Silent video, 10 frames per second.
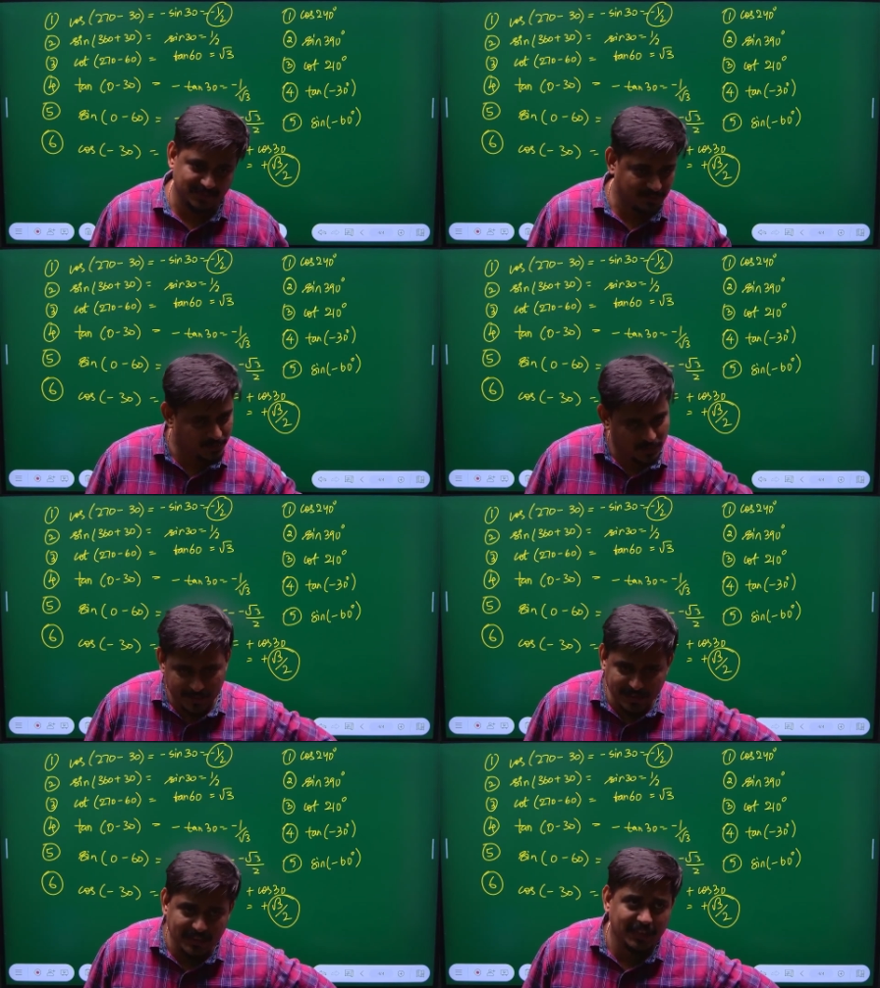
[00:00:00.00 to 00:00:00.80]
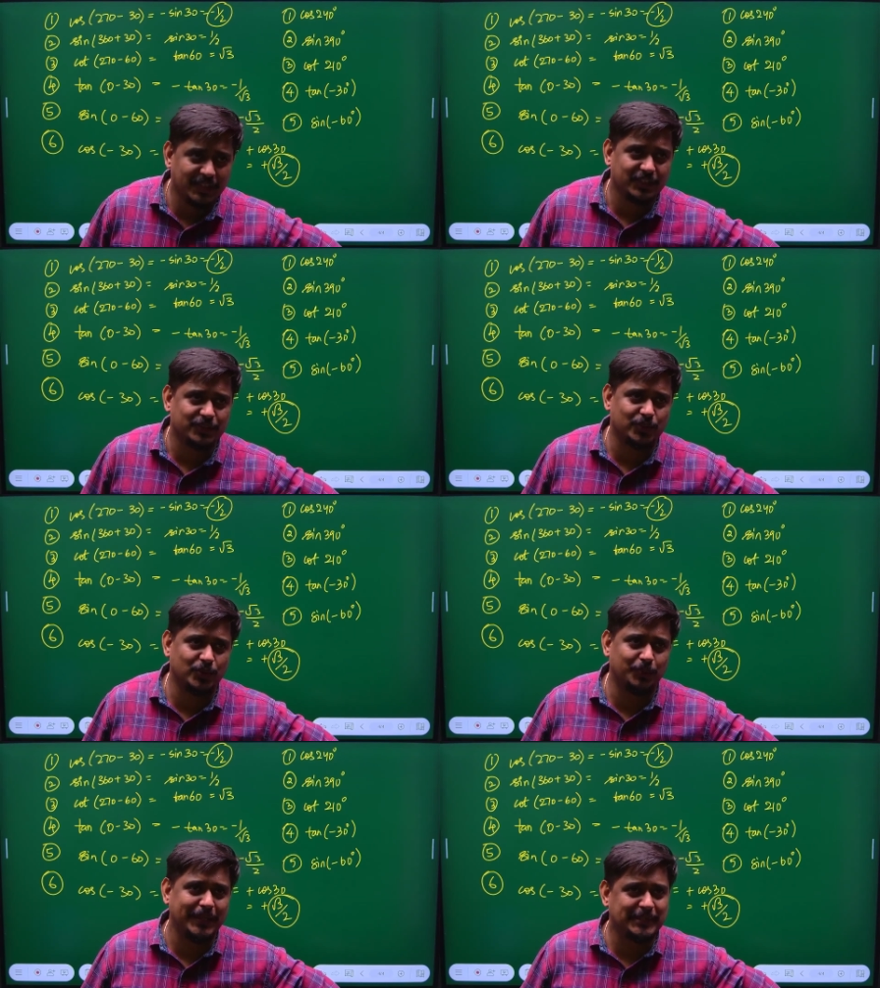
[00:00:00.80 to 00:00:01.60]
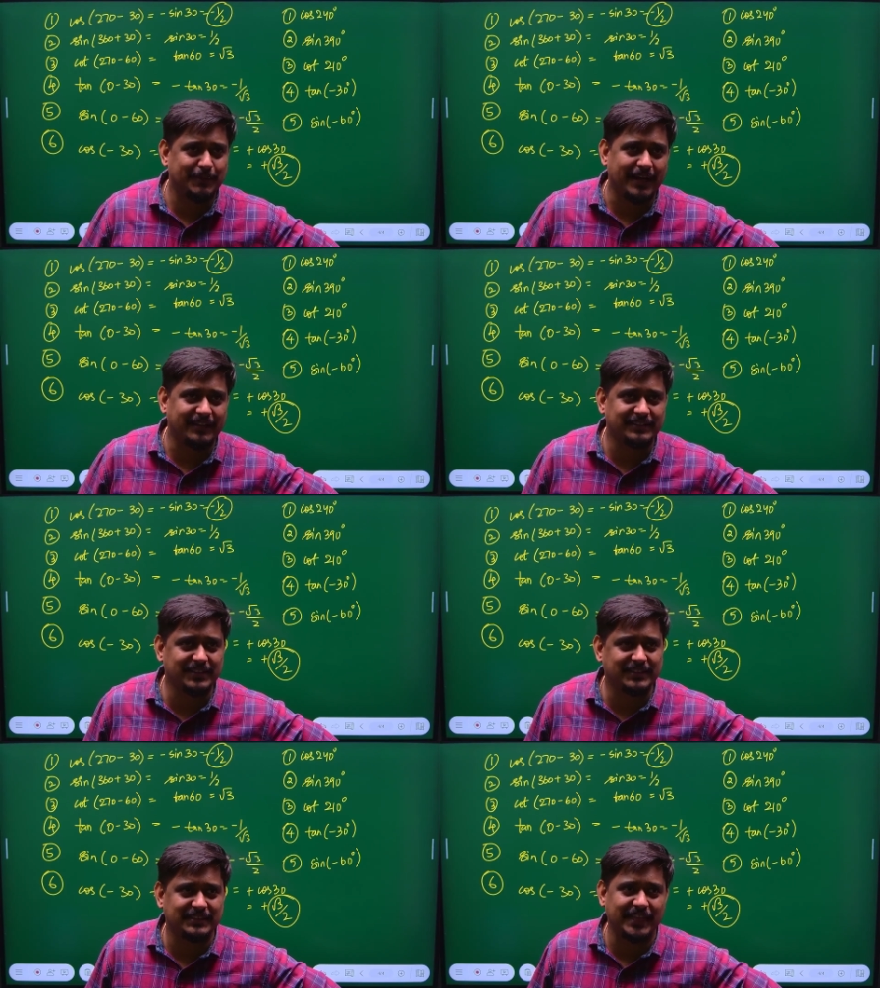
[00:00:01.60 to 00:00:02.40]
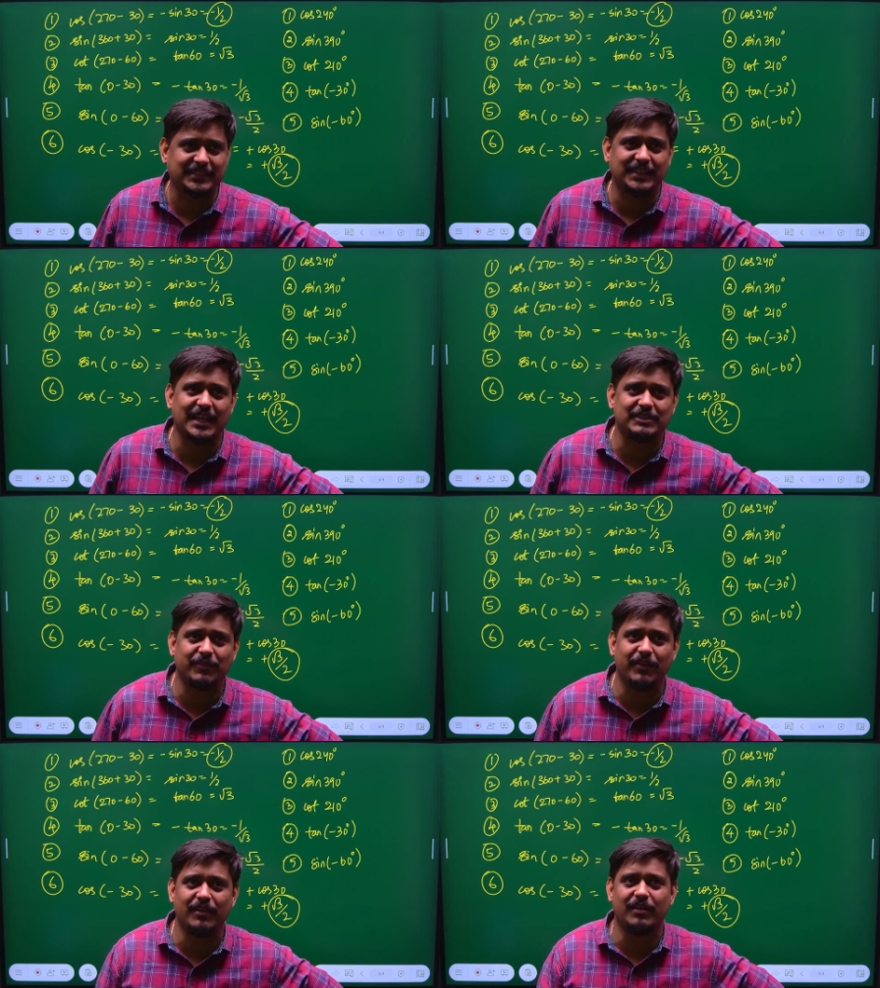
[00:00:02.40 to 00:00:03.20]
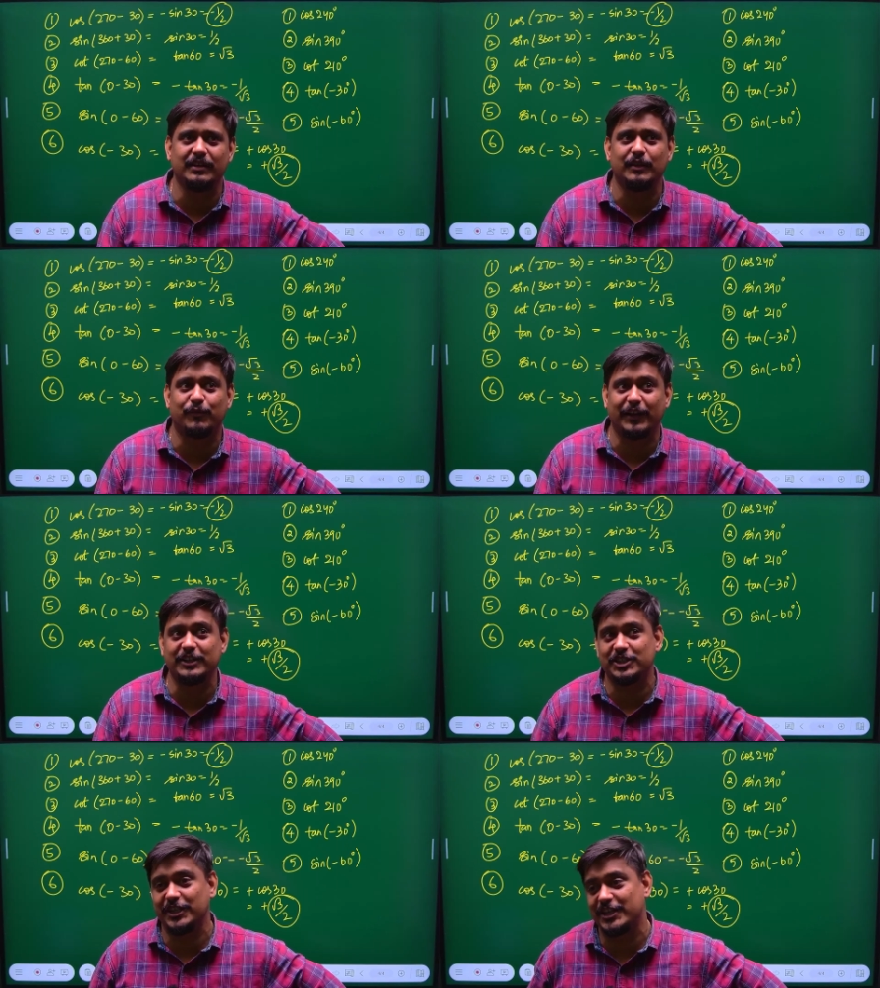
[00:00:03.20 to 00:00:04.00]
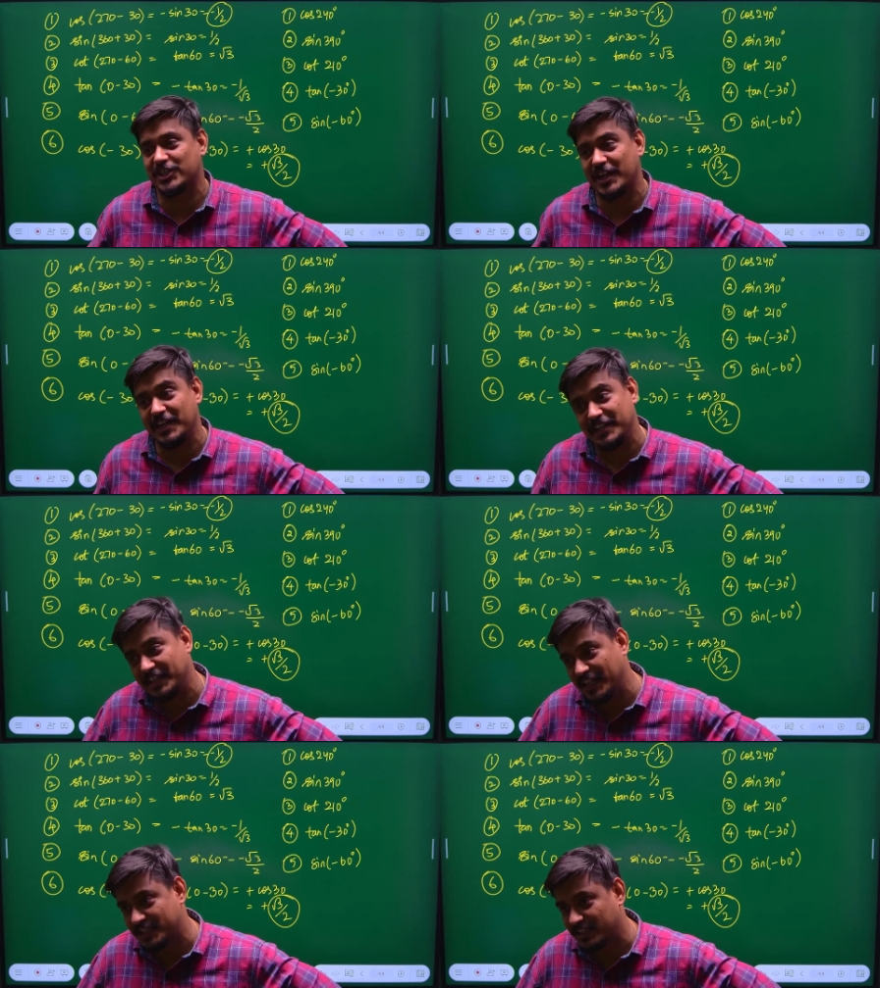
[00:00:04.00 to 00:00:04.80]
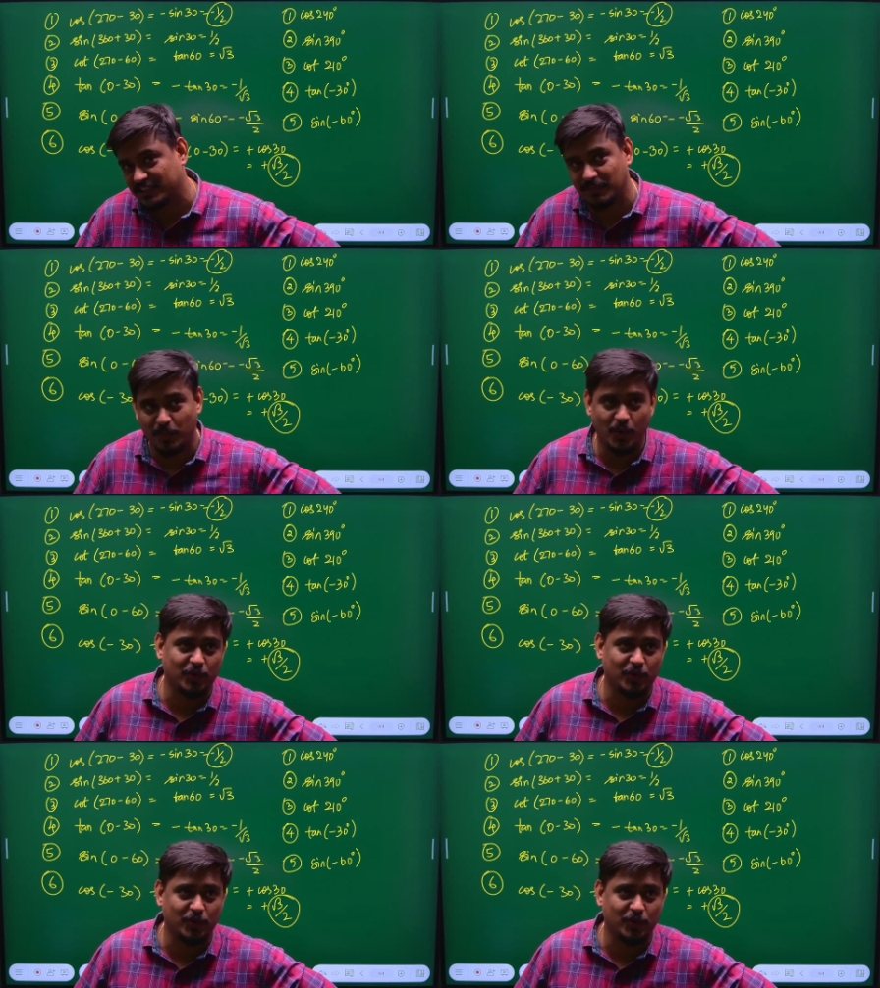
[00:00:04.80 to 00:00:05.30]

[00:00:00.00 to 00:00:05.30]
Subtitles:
Okay. So please practice this. Next class we will learn differentiation and integration, some more